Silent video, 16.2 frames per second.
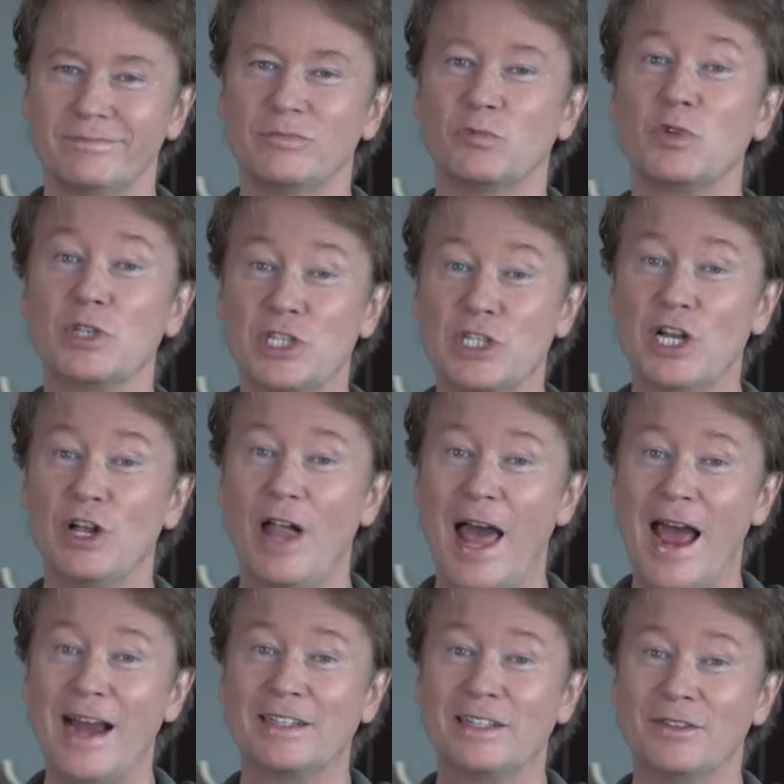was still
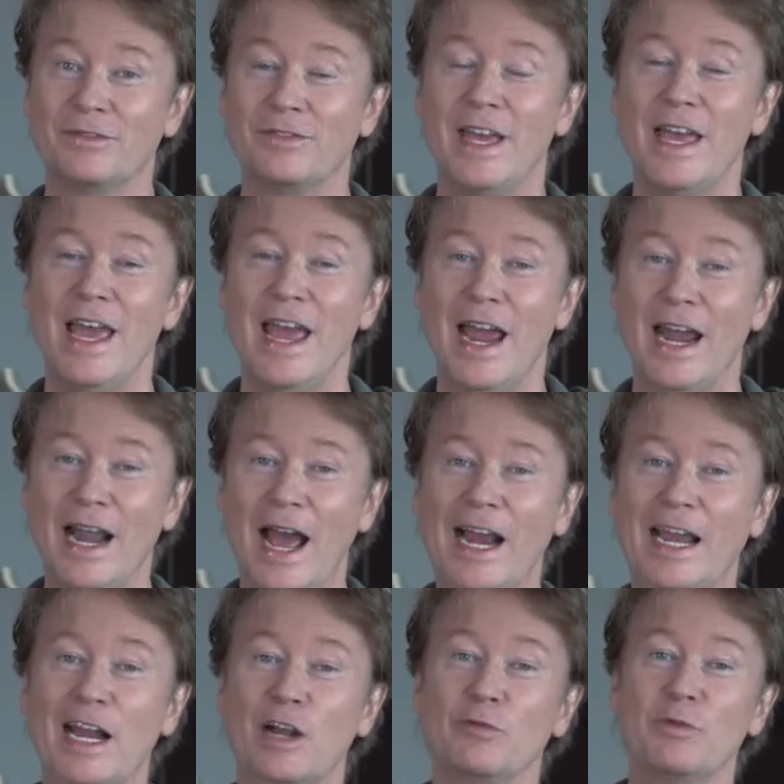active, and I
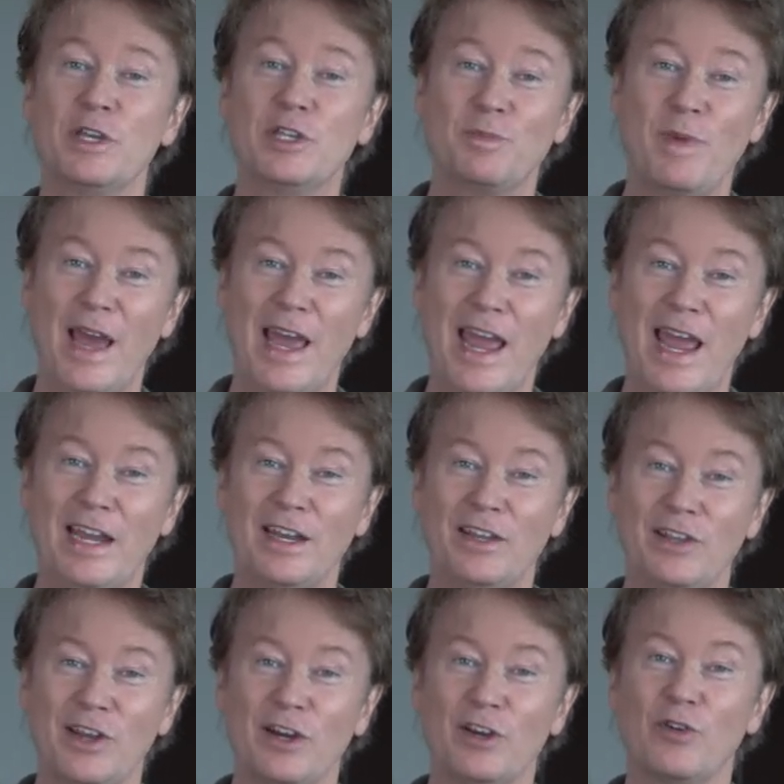kind of reached my hand
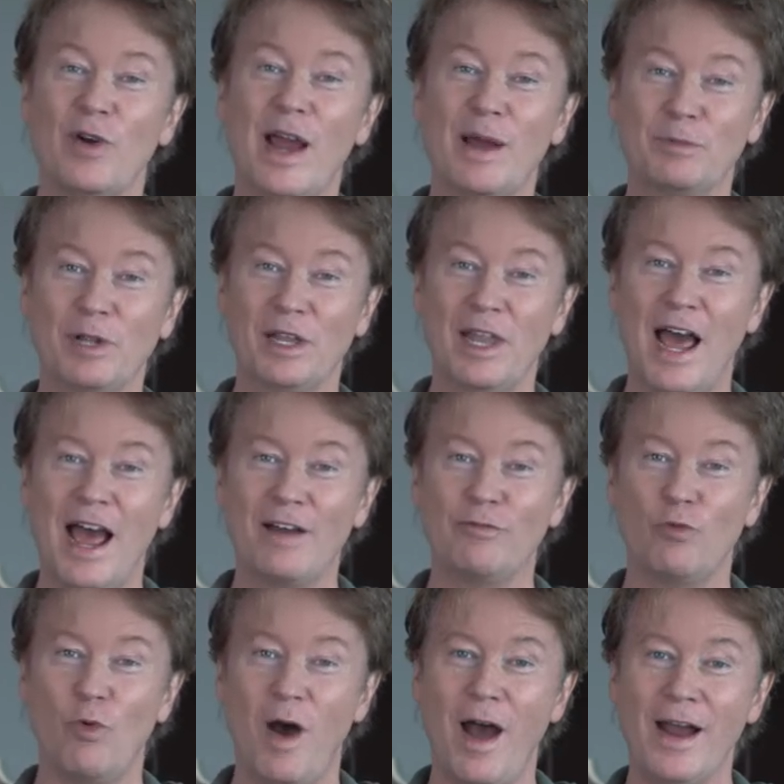in there and grabbed a
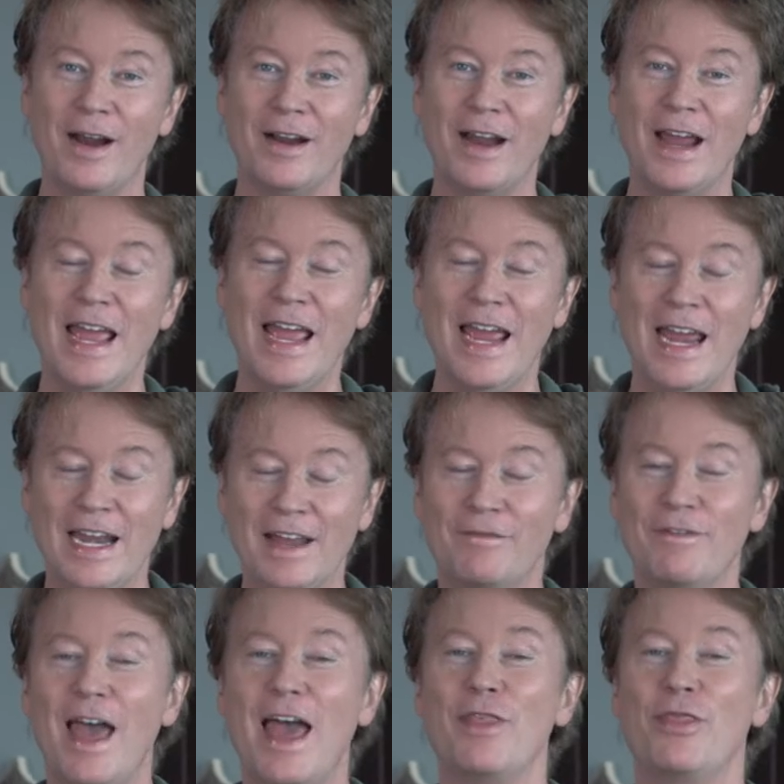live wire, and
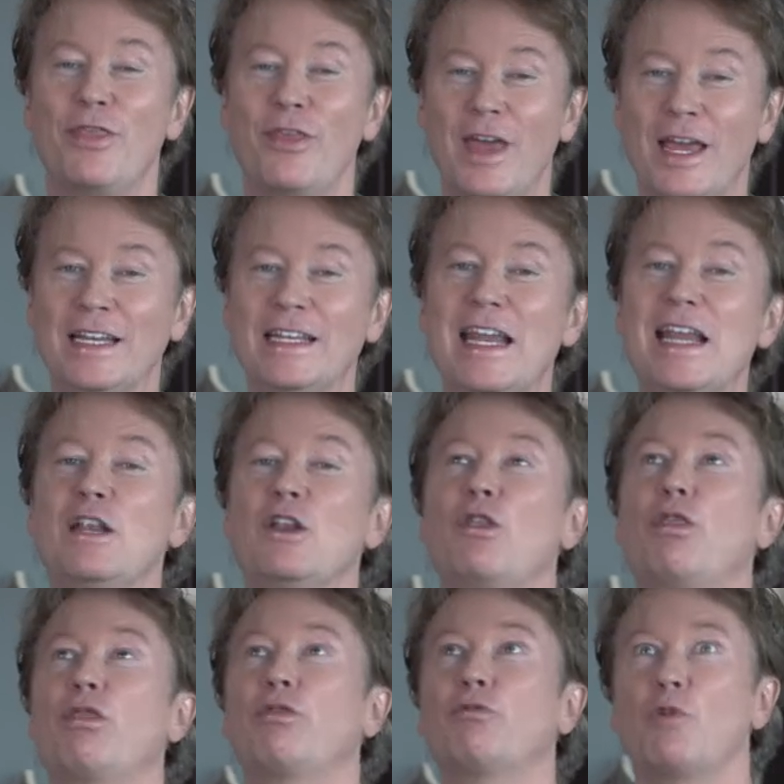if that thing
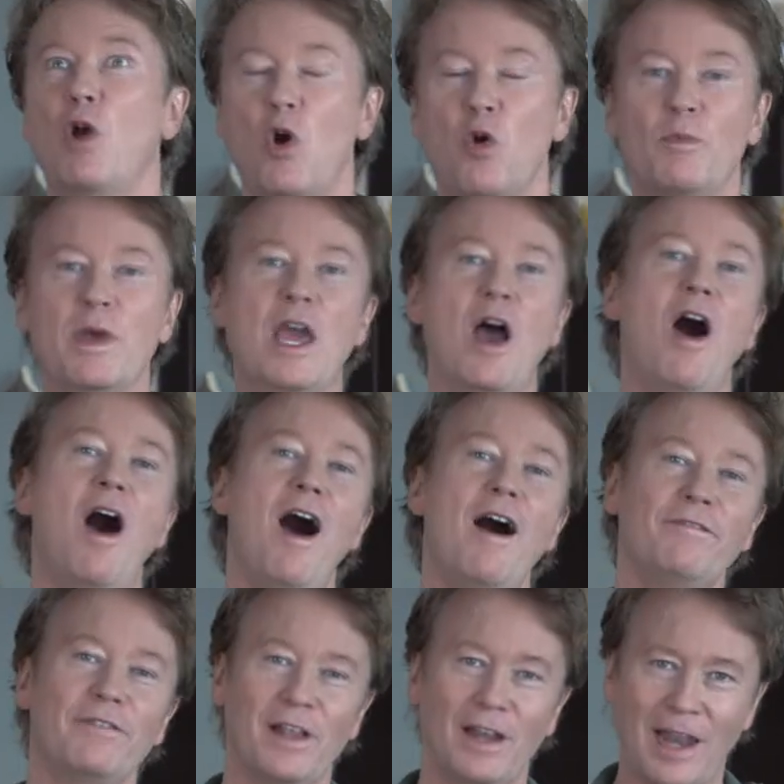didn't throw me
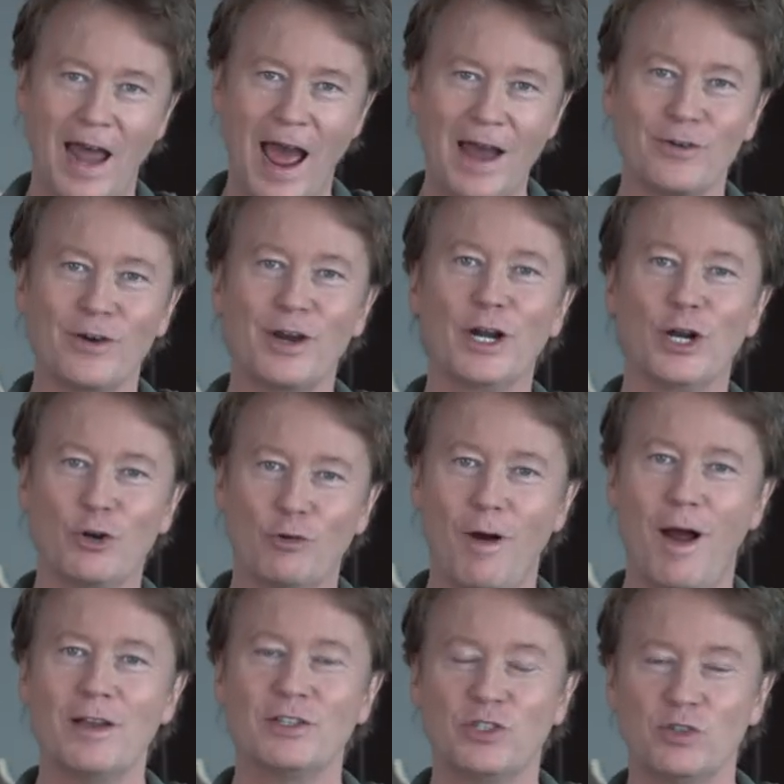off the ladder and
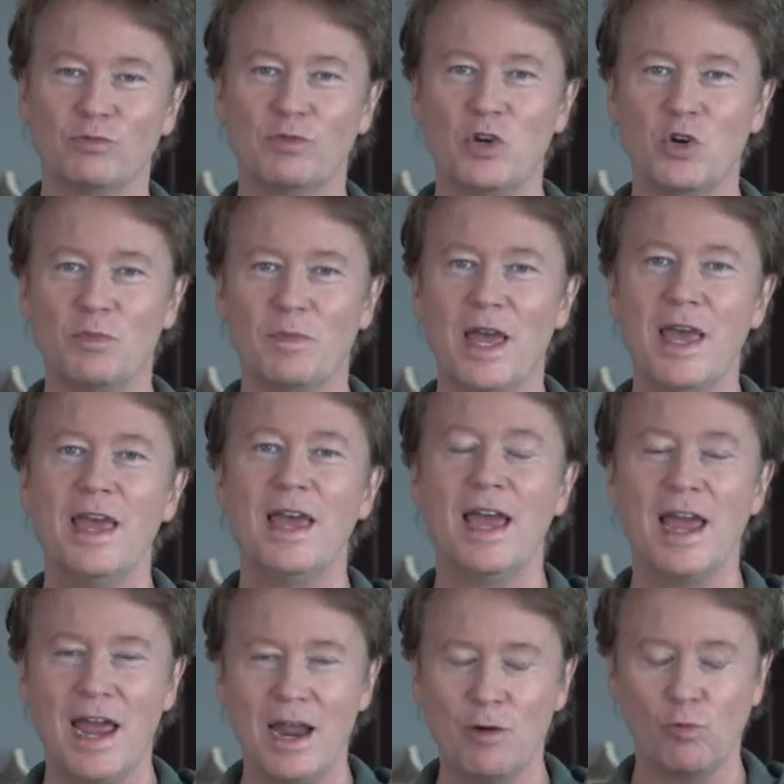across the room.
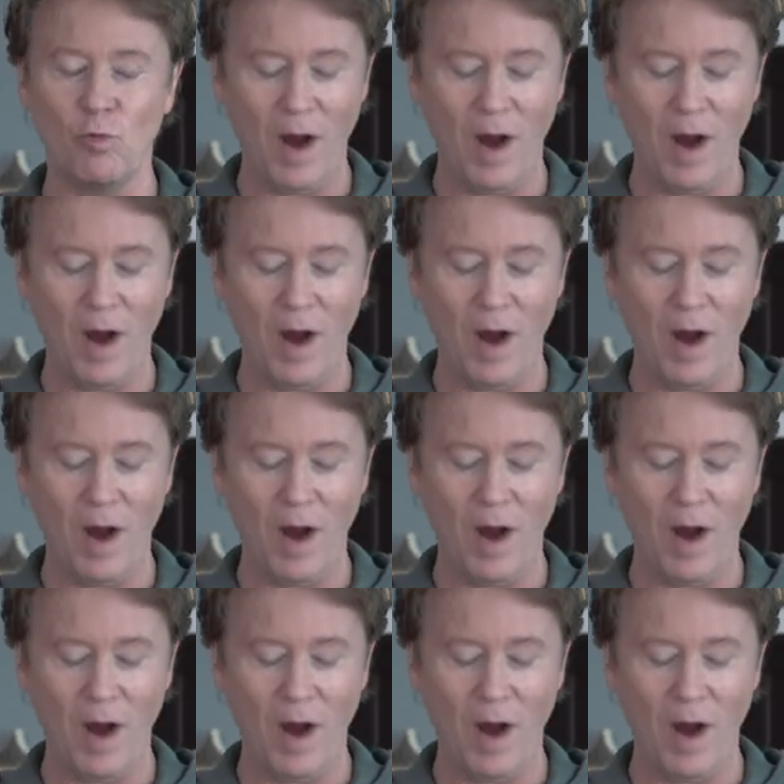And